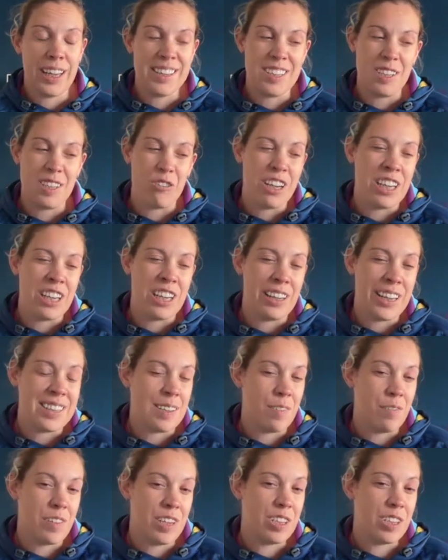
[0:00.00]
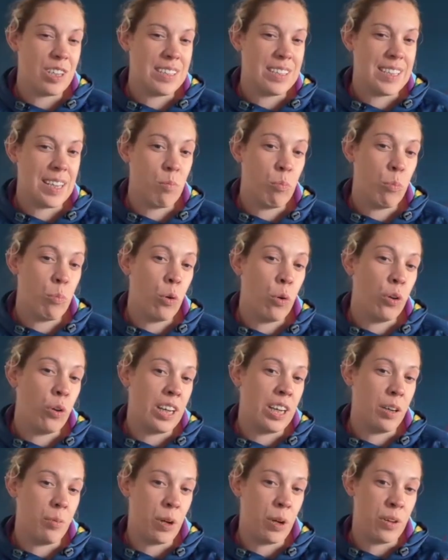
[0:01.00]
his adrenal insufficiency more
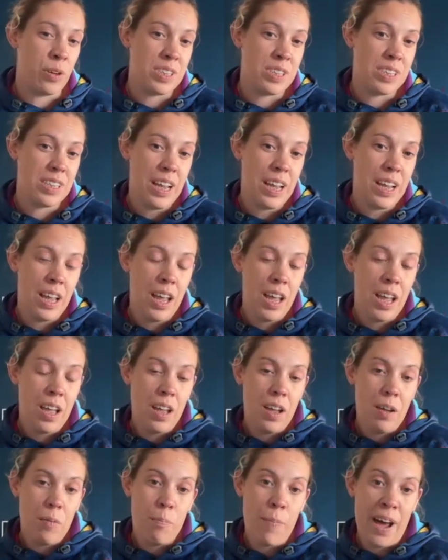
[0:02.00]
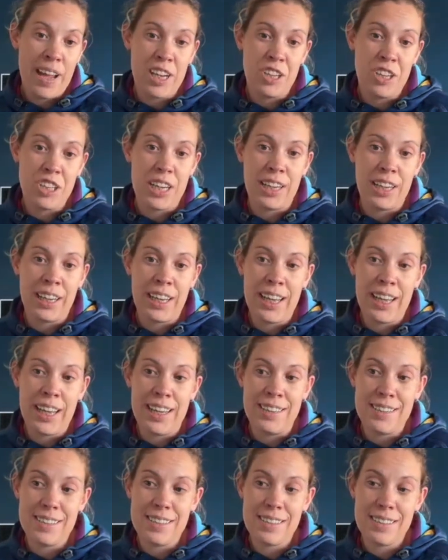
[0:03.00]
than it was managing
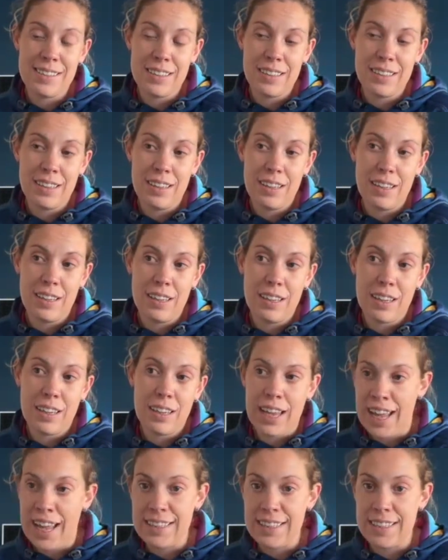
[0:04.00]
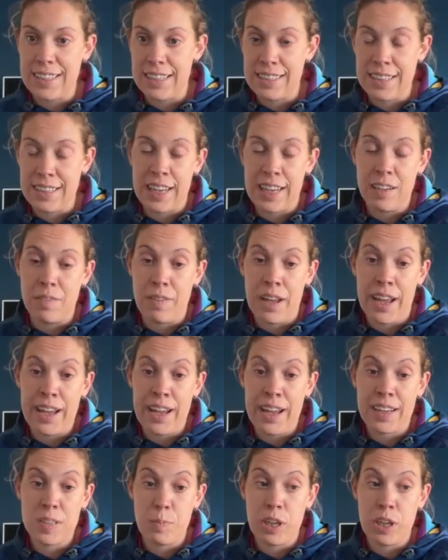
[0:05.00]
his cancer side
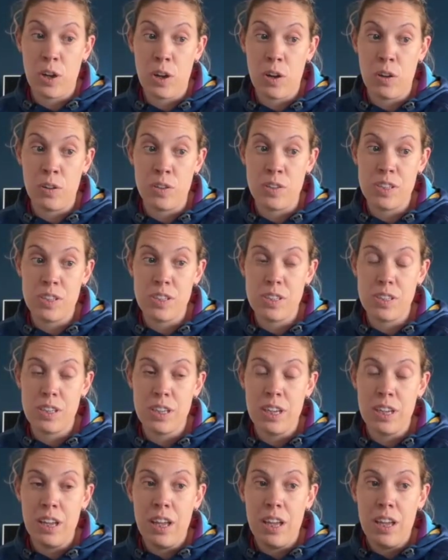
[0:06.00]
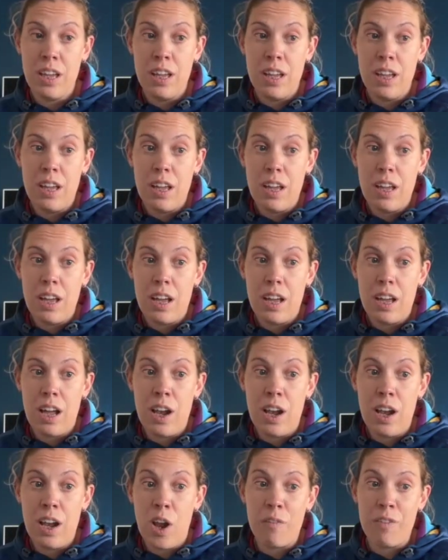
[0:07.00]
effects, because a
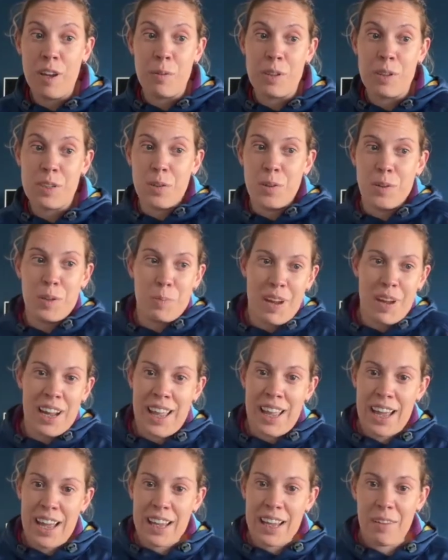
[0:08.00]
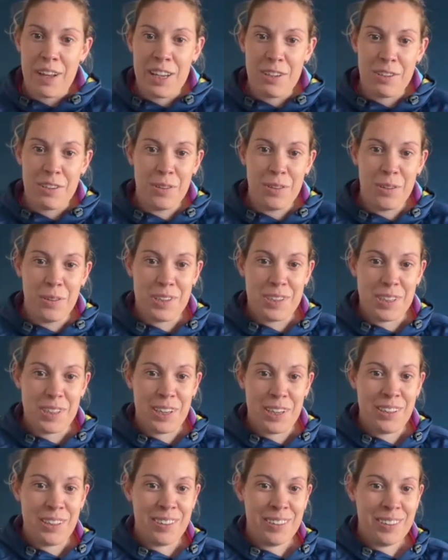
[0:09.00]
lot of it was caused by a lack of
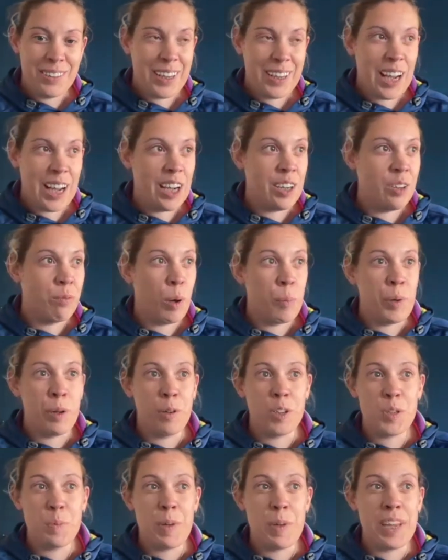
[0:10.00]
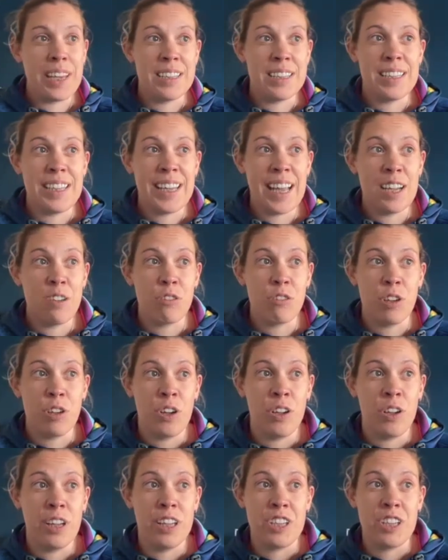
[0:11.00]
hydrocortisone. And when we were speaking to the
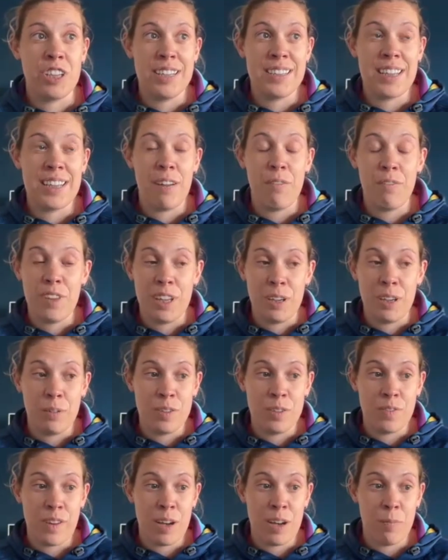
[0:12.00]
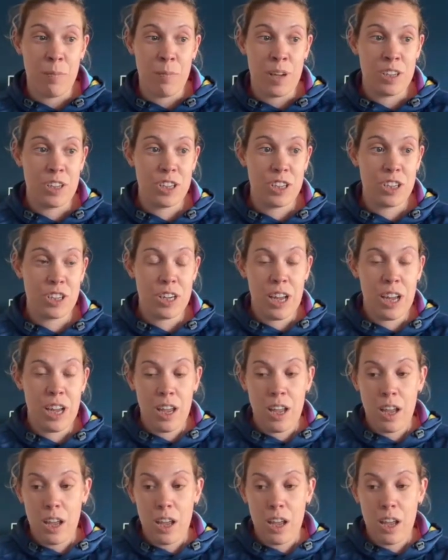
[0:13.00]
endocrinologist, everything was very much,